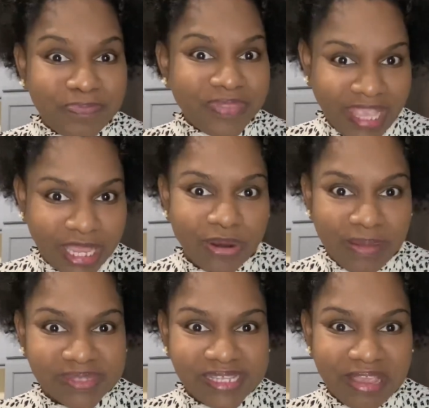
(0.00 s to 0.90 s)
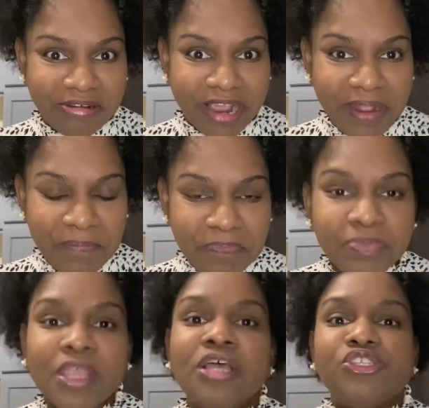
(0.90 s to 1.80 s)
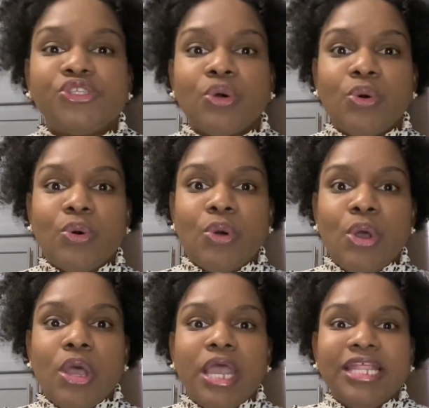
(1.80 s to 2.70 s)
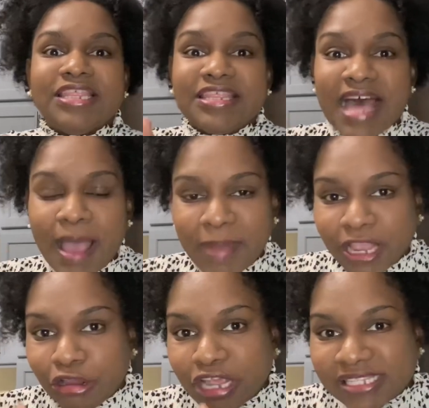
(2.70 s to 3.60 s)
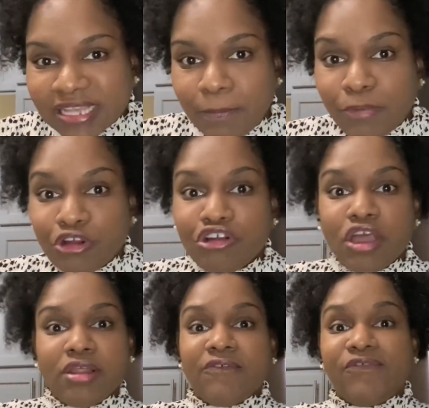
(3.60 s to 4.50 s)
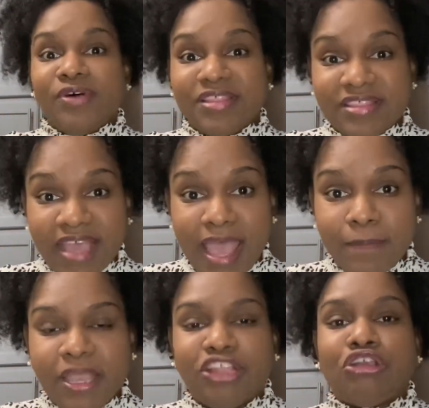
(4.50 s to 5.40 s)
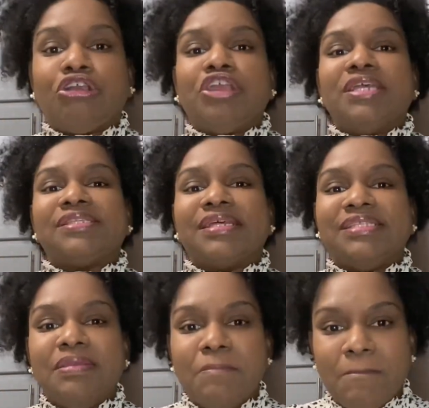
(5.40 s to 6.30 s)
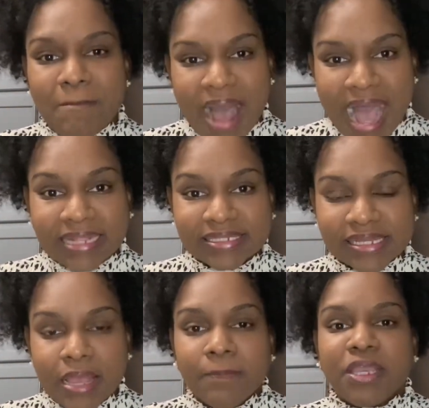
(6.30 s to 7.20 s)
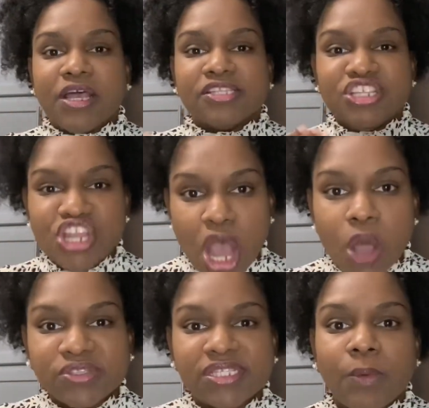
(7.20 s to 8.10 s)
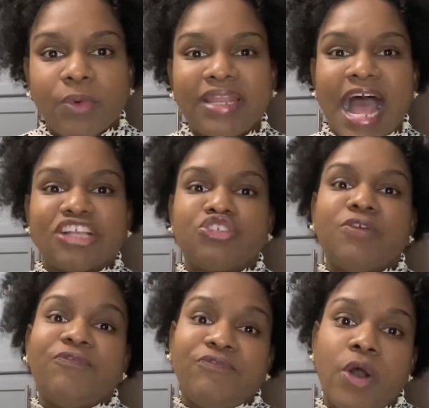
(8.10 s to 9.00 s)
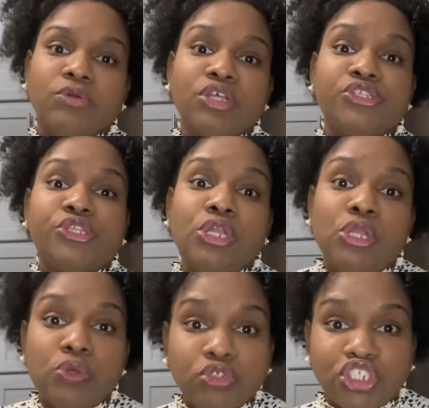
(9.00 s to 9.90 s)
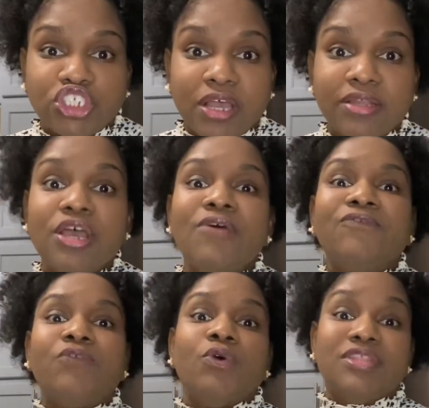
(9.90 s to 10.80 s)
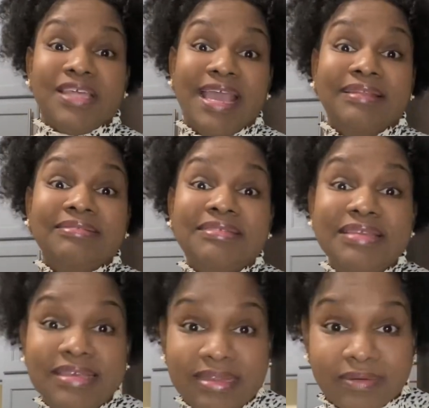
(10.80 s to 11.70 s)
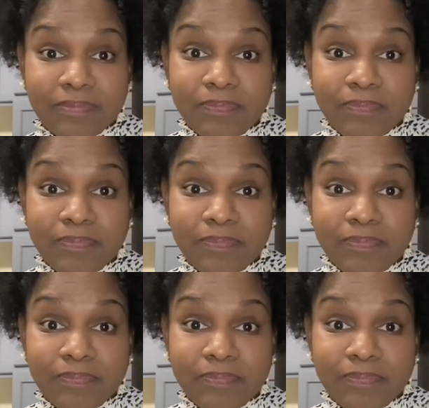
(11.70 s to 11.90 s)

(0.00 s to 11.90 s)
You get what I'm saying, right? So that by creating a product for them, it creates a demand because now someone actually found a solution for their need.